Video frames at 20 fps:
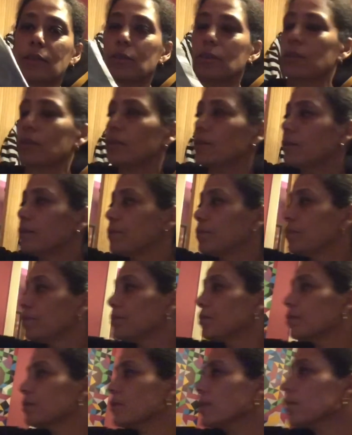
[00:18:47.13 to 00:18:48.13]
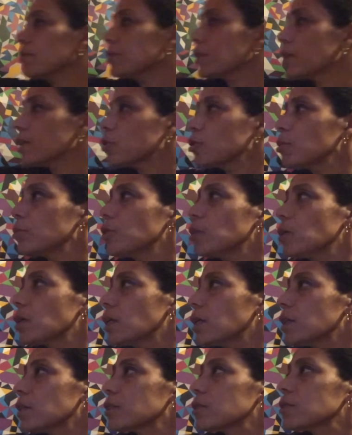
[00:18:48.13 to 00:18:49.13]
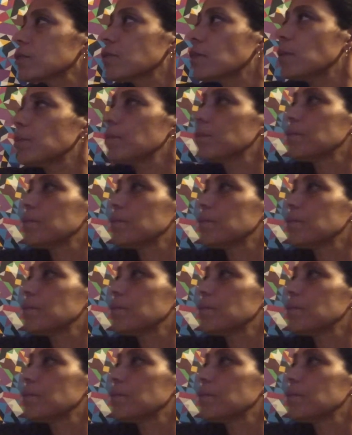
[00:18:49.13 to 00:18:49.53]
So I have to get some more cards from.